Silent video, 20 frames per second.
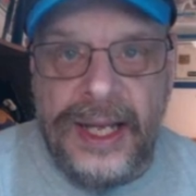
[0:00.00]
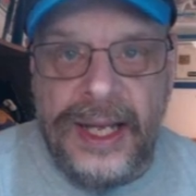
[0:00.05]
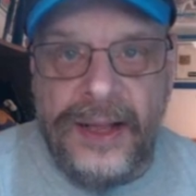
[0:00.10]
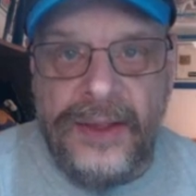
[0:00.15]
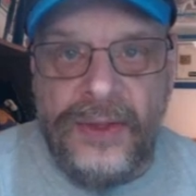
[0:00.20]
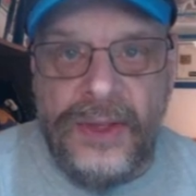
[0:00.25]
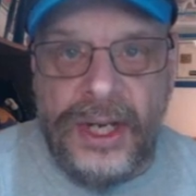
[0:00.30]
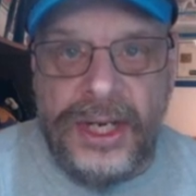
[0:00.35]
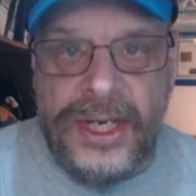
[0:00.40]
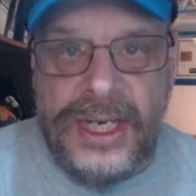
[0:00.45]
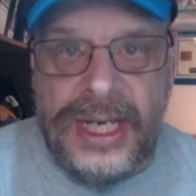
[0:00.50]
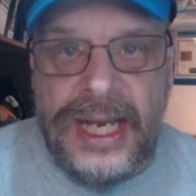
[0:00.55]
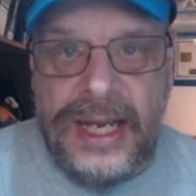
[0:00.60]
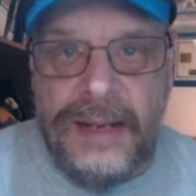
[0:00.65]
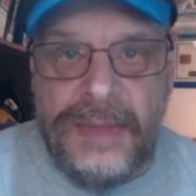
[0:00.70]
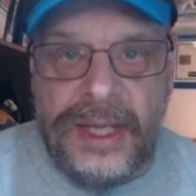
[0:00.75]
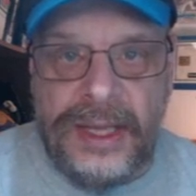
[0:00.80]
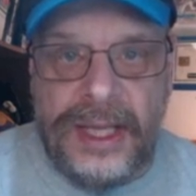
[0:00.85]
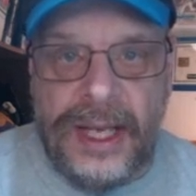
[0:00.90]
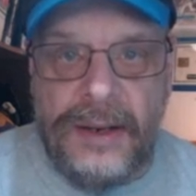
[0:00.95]
The
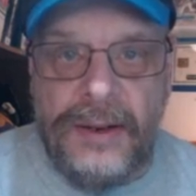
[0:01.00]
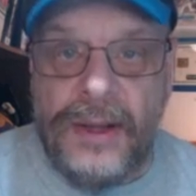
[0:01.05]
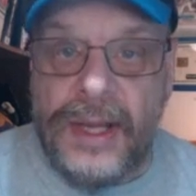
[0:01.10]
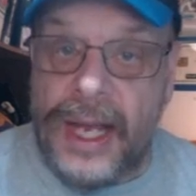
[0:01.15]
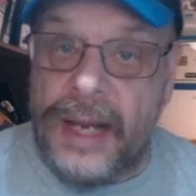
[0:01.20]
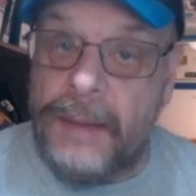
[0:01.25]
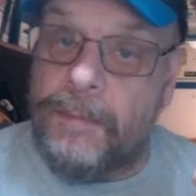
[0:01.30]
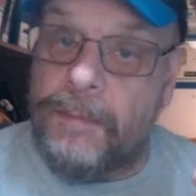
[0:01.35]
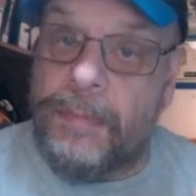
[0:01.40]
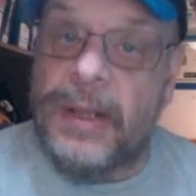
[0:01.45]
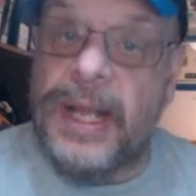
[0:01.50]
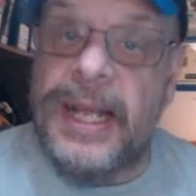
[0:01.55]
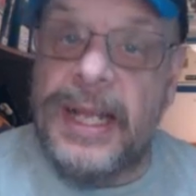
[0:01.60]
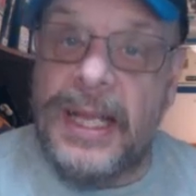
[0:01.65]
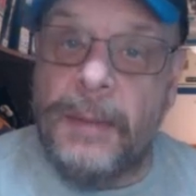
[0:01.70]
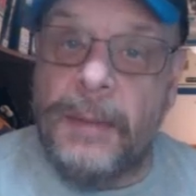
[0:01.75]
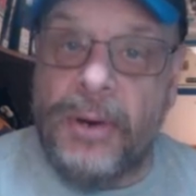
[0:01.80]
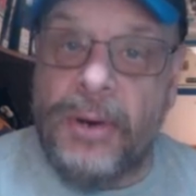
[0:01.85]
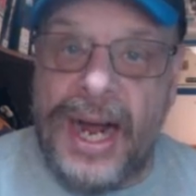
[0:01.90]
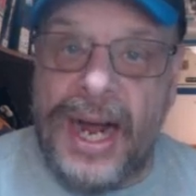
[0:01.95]
team that they played,
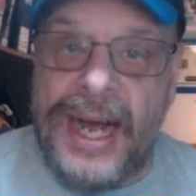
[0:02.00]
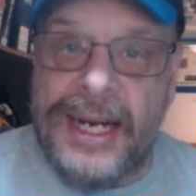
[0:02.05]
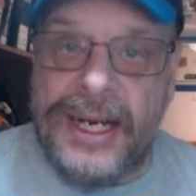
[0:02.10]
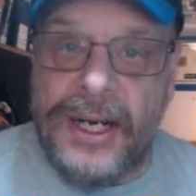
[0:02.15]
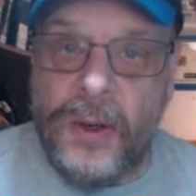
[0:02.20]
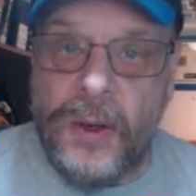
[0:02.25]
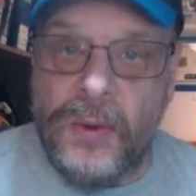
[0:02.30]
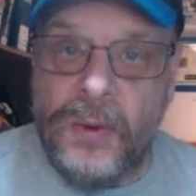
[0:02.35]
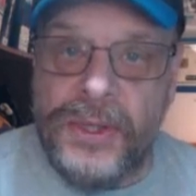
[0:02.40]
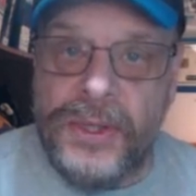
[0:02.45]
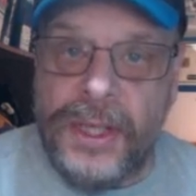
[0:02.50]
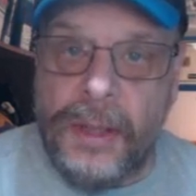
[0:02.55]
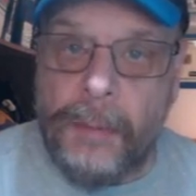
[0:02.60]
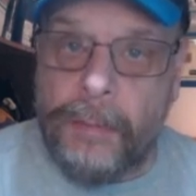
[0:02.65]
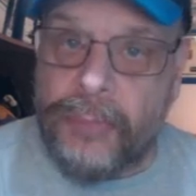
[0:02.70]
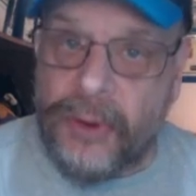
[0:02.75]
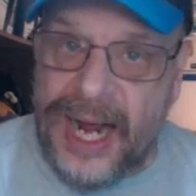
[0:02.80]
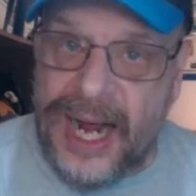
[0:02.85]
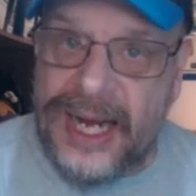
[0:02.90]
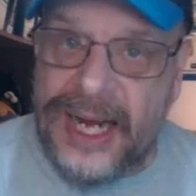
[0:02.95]
the Broncos. The
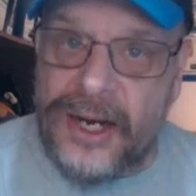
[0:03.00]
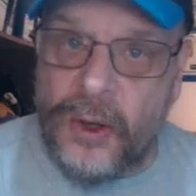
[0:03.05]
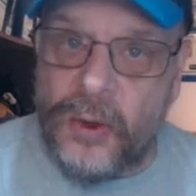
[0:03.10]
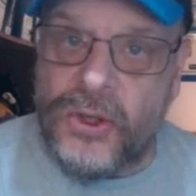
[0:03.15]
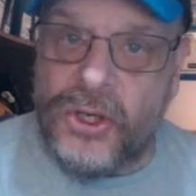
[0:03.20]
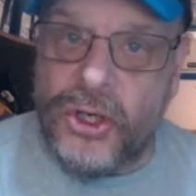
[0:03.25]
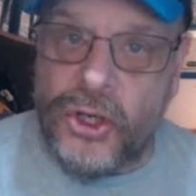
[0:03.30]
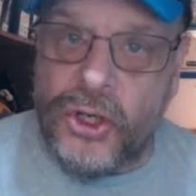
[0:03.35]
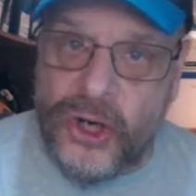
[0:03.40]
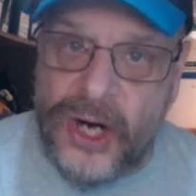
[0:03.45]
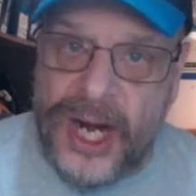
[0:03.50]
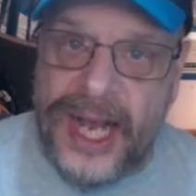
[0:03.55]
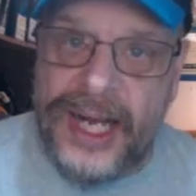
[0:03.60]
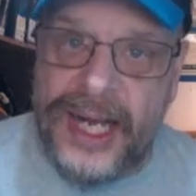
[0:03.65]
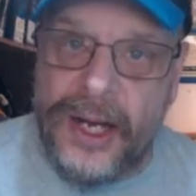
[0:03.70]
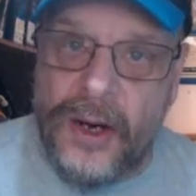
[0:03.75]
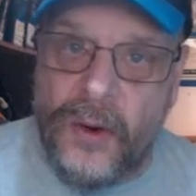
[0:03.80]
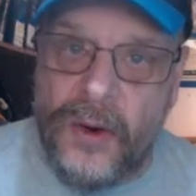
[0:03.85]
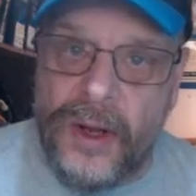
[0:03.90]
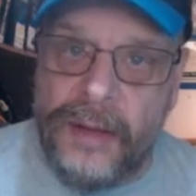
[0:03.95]
Broncos are trying
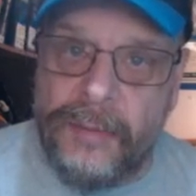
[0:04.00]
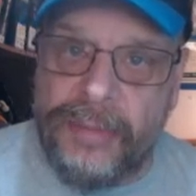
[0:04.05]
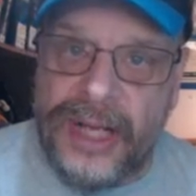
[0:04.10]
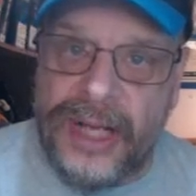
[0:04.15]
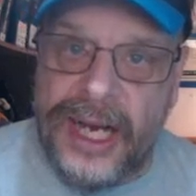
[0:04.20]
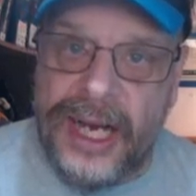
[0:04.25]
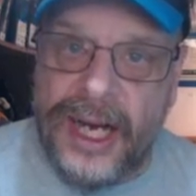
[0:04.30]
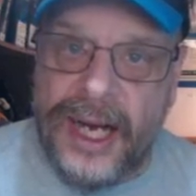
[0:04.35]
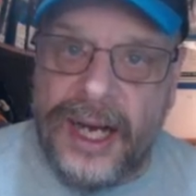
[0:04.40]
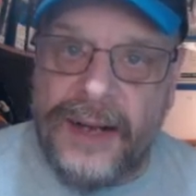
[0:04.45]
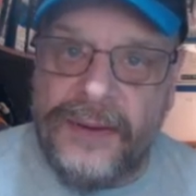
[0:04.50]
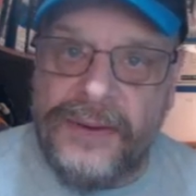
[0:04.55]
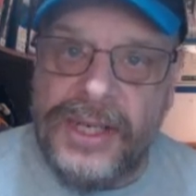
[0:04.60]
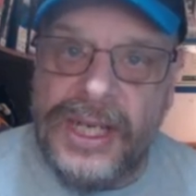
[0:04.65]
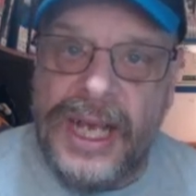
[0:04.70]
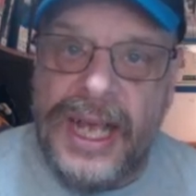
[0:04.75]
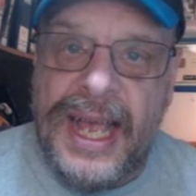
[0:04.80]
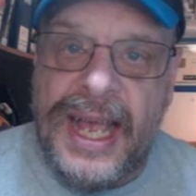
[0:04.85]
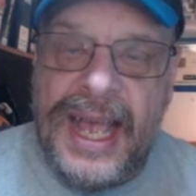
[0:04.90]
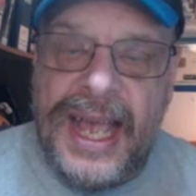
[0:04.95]
to go to the playoffs
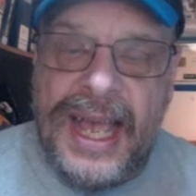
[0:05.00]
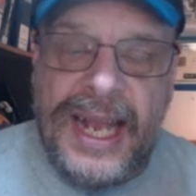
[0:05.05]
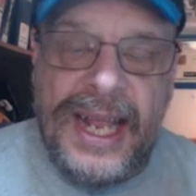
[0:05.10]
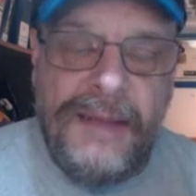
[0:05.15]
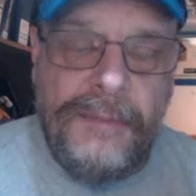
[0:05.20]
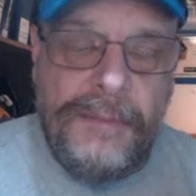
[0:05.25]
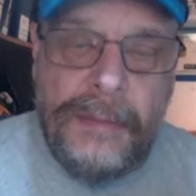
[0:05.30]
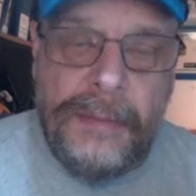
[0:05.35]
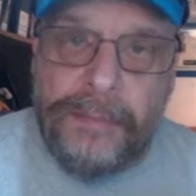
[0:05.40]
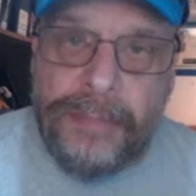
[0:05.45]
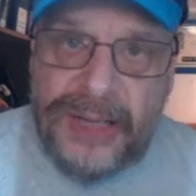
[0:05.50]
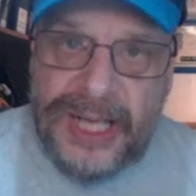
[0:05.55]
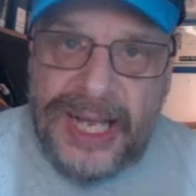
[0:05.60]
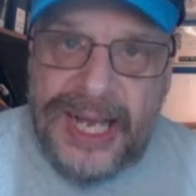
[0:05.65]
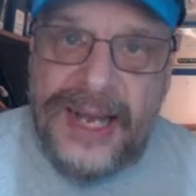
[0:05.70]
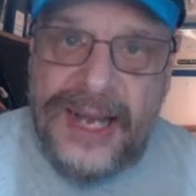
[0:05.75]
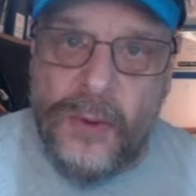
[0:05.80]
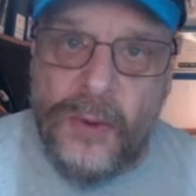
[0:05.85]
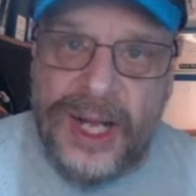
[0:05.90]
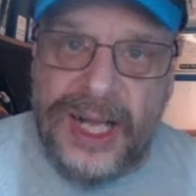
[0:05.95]
and have been
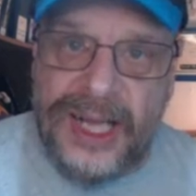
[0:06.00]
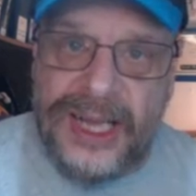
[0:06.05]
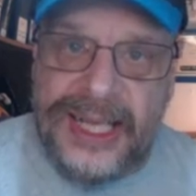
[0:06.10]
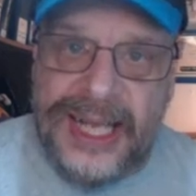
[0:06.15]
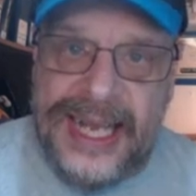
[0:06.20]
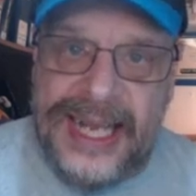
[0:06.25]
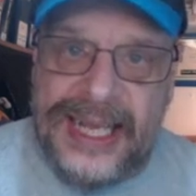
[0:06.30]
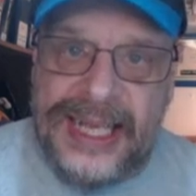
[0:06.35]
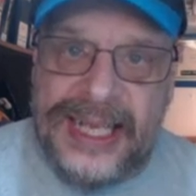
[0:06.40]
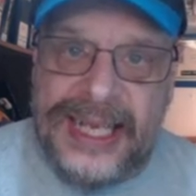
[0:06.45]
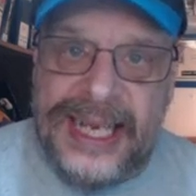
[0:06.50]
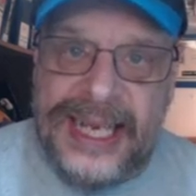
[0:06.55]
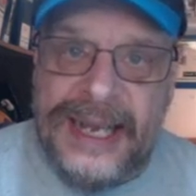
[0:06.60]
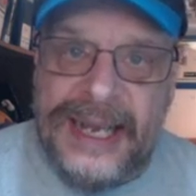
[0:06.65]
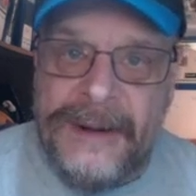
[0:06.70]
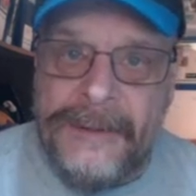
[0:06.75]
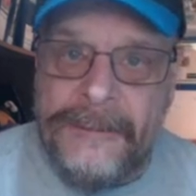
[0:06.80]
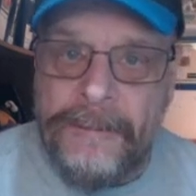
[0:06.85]
playing well lately.